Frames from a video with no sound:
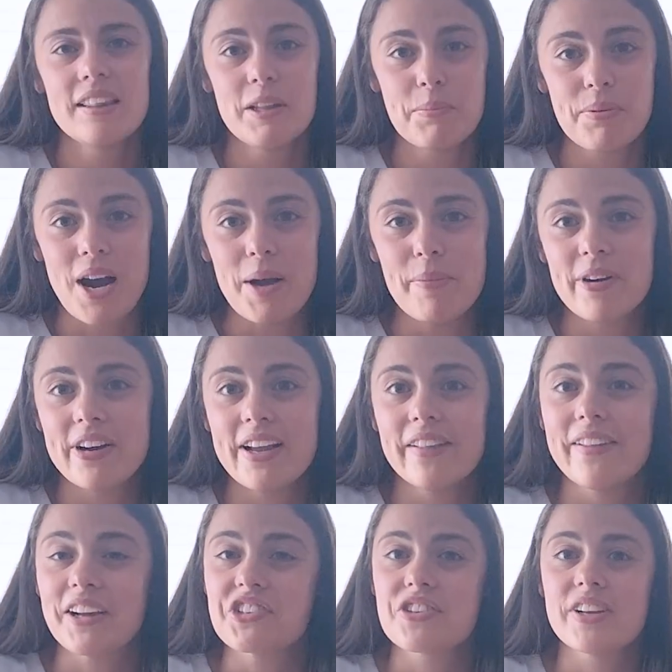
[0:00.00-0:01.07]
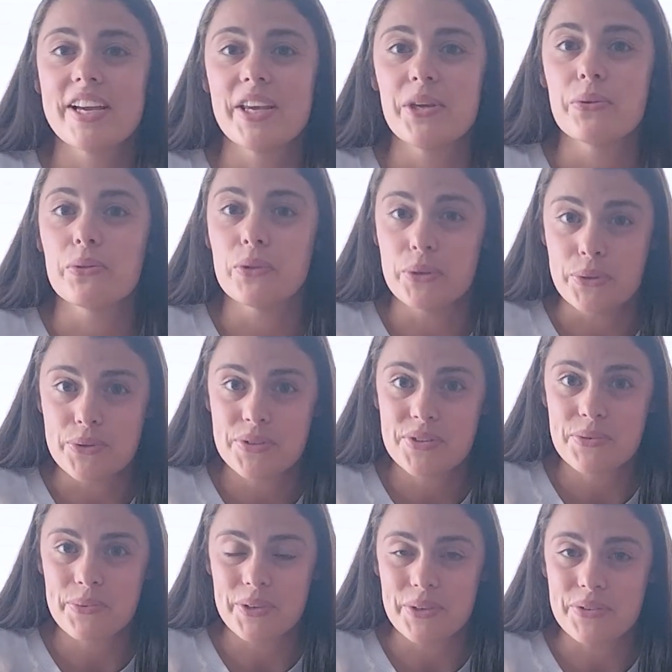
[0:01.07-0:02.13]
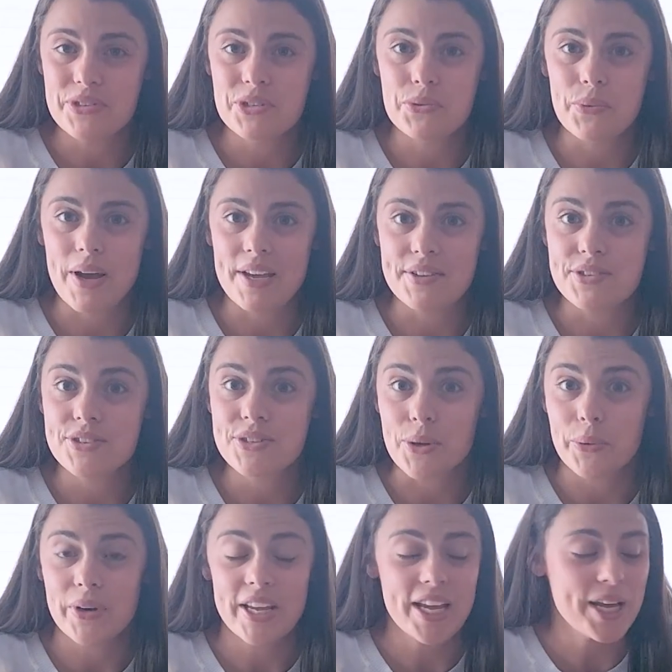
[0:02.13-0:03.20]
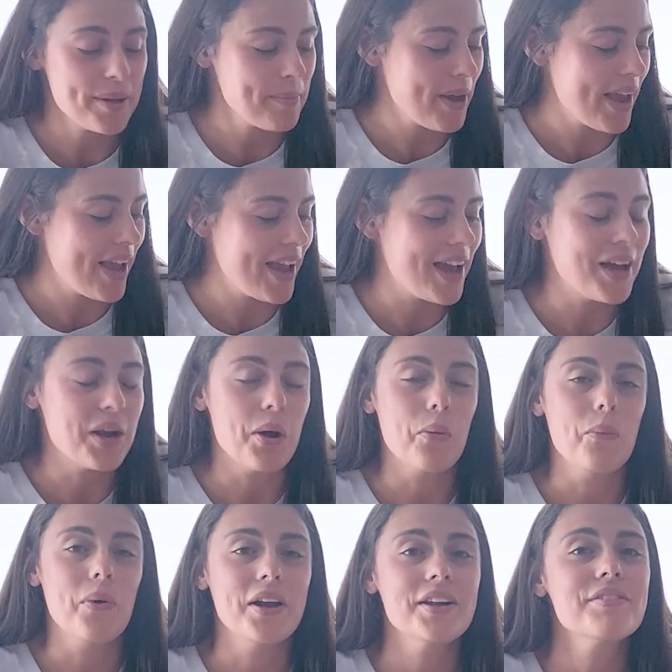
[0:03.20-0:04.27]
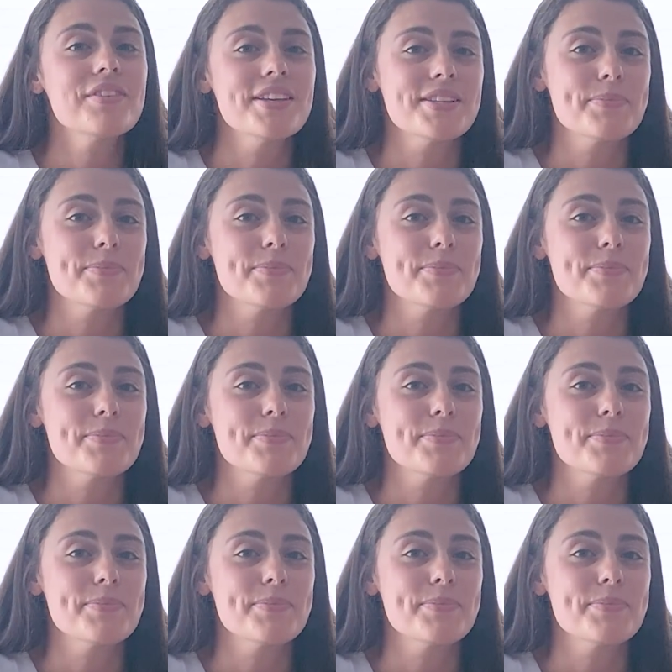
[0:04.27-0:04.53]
The primary electrolyte you lose when you sweat is sodium, and one of these